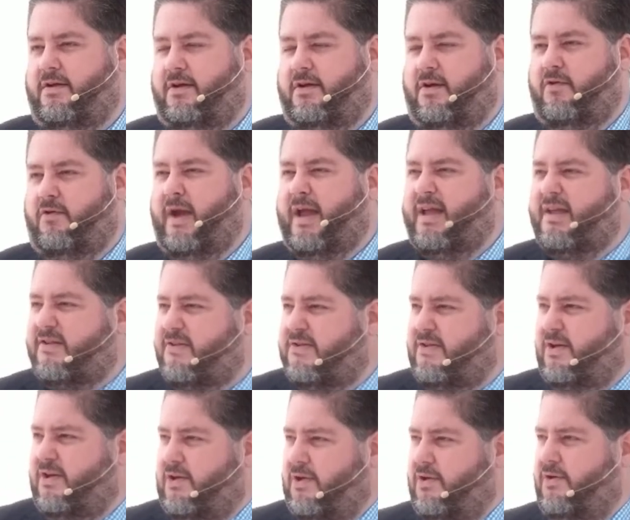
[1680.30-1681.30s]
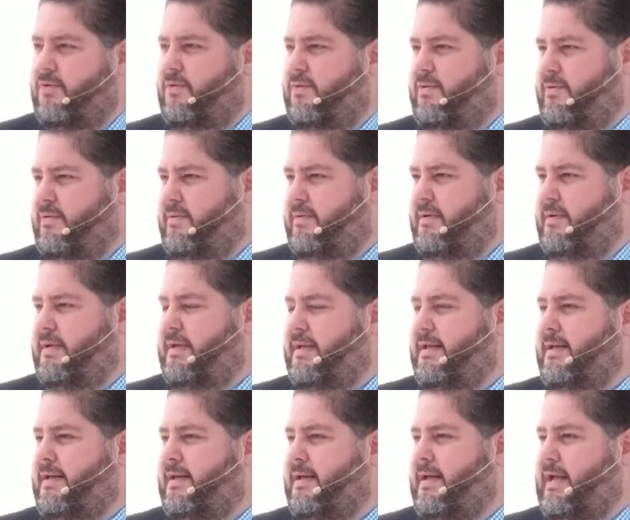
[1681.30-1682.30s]
Grace to you
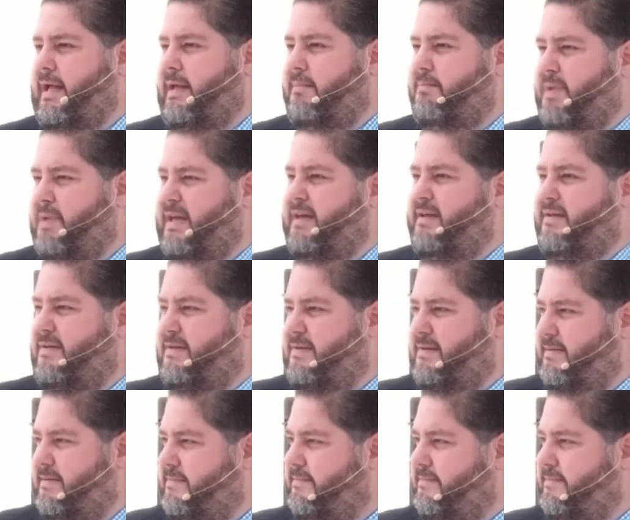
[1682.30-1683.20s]
and peace.